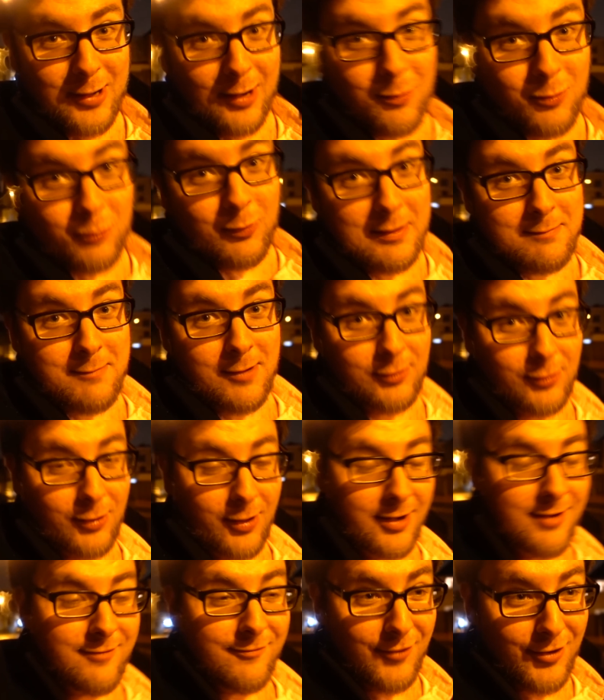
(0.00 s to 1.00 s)
how great my
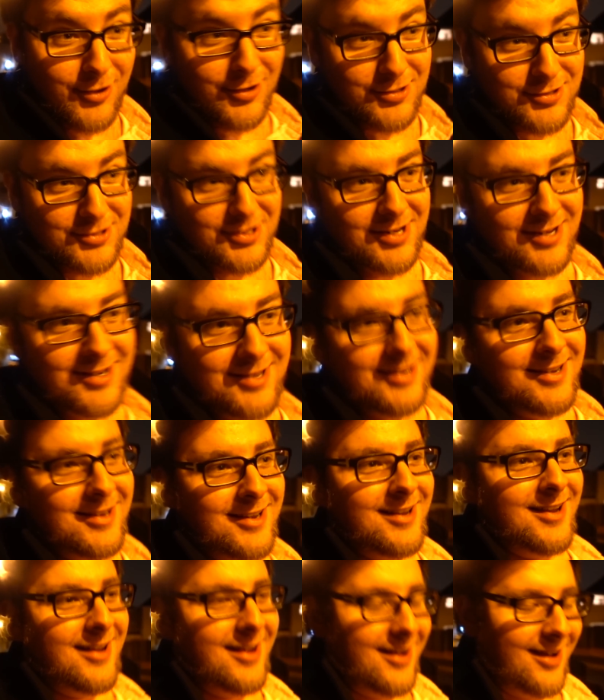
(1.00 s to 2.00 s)
life is.
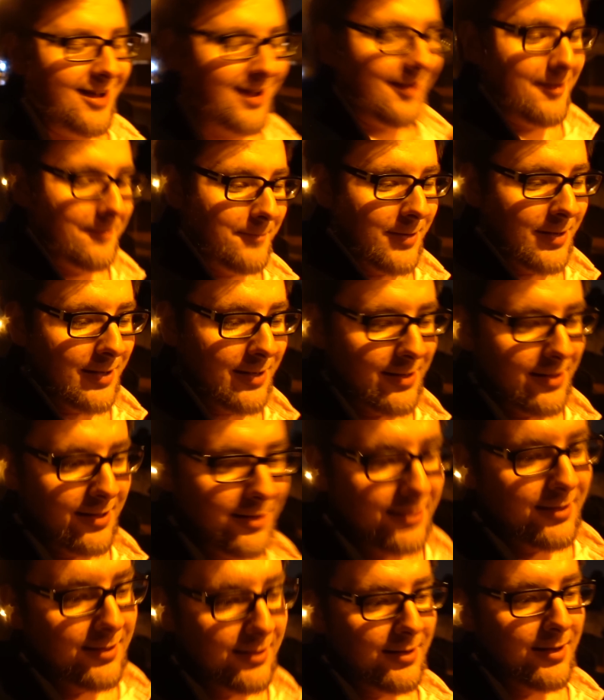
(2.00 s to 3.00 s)
I
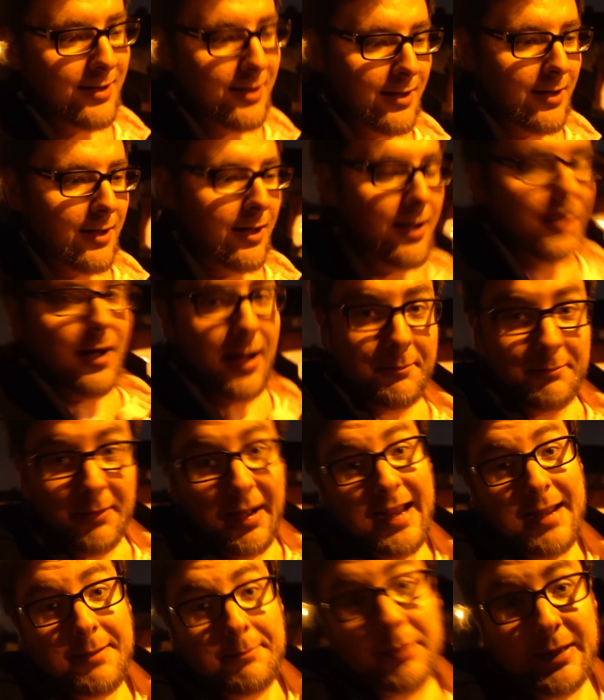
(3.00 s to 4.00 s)

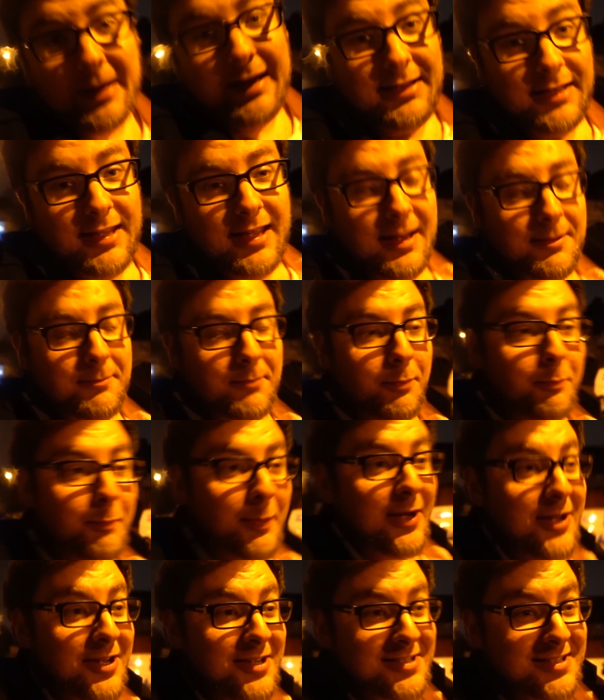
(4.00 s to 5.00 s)
am playing the game
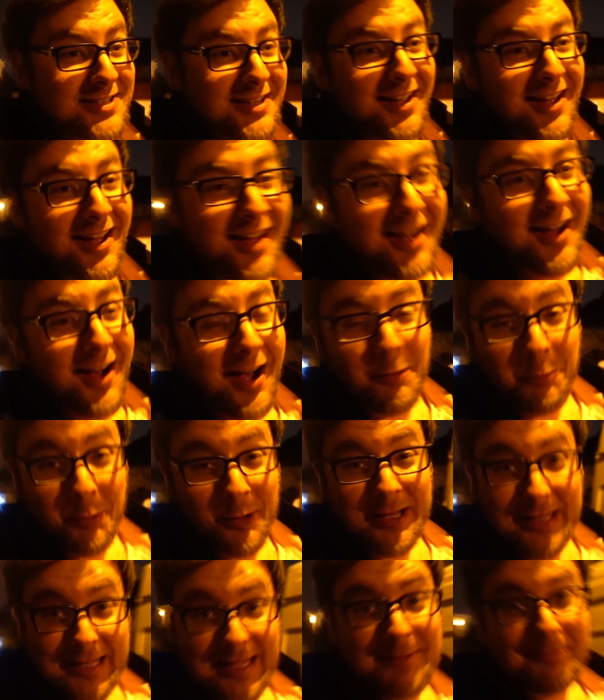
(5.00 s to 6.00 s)
because I
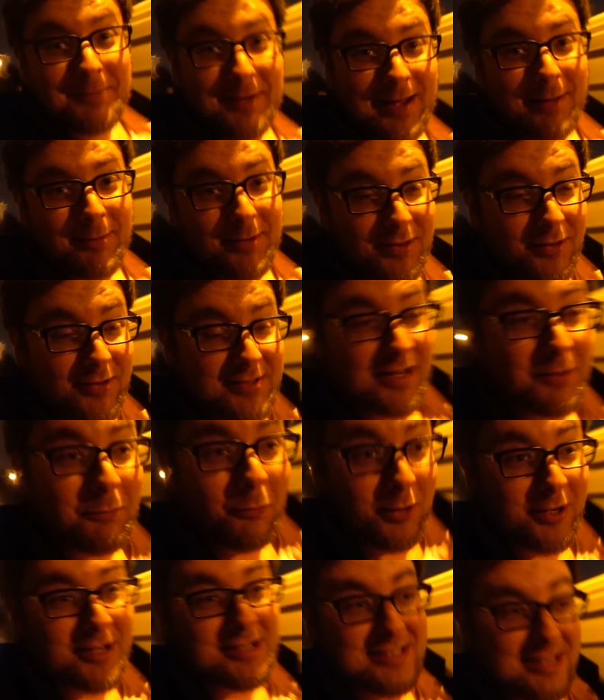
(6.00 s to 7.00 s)
want to keep being able to do this. I
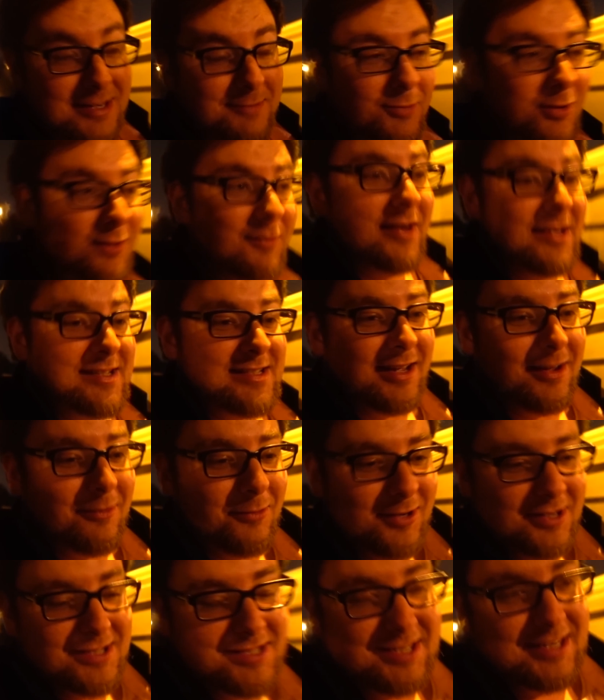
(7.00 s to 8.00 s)
want to see movies. I
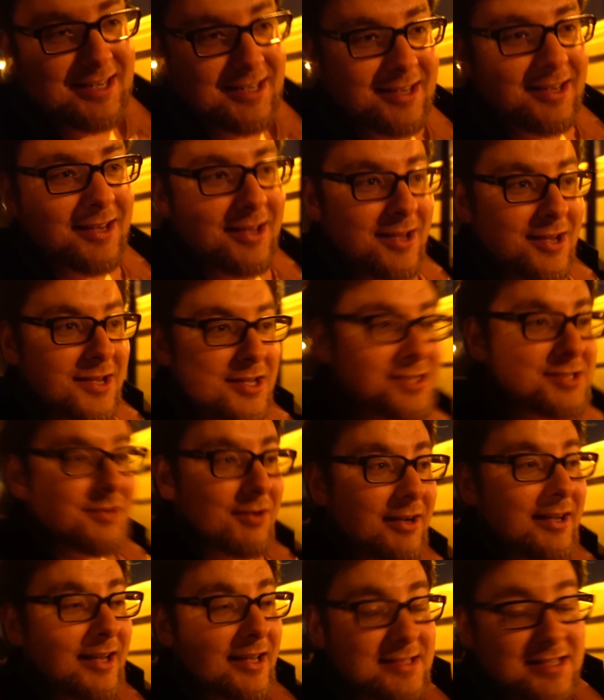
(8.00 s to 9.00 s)
want to see
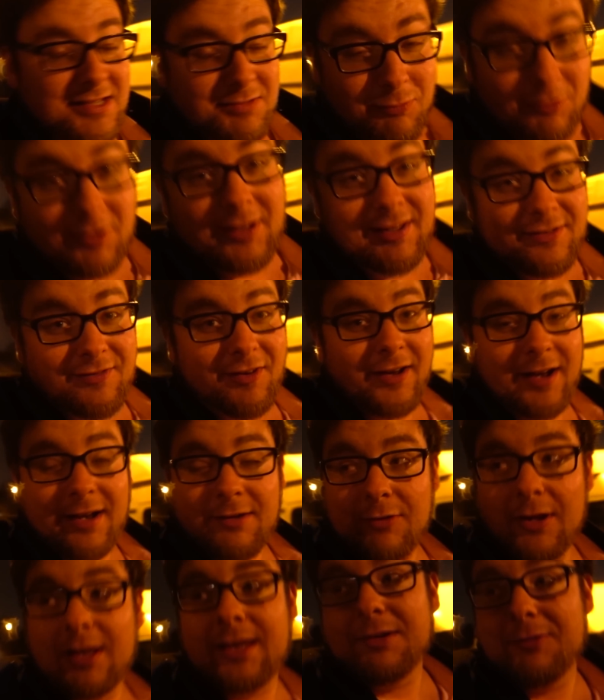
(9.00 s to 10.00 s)
screenings. It's really fun. I
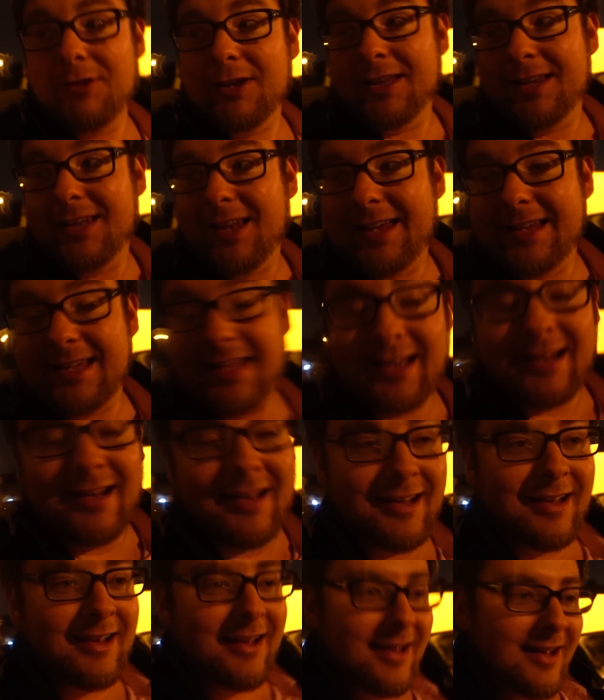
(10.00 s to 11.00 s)
really, really like it.
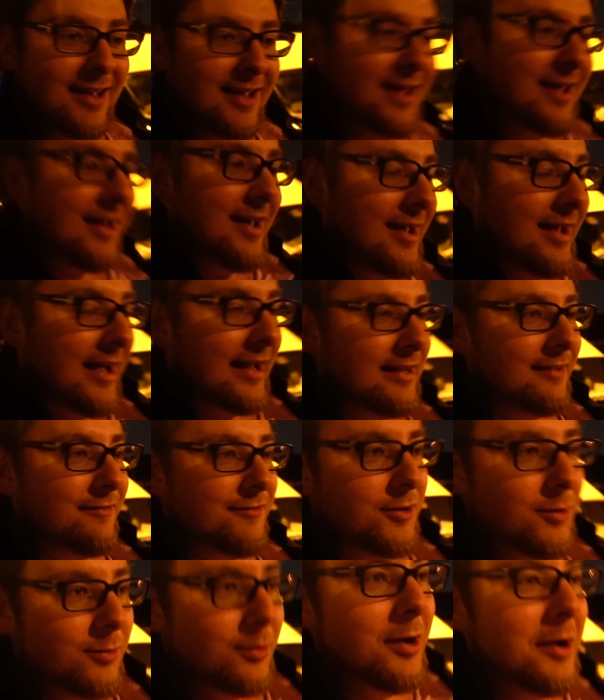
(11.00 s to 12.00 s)
And
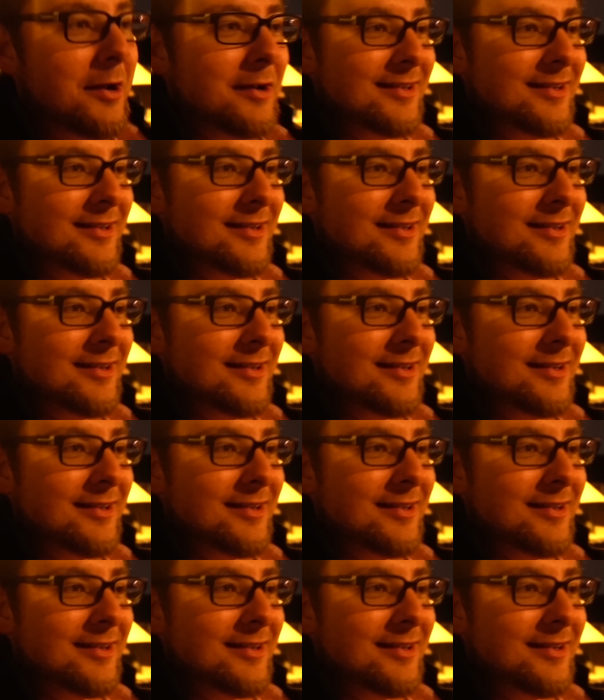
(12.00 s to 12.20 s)
if you...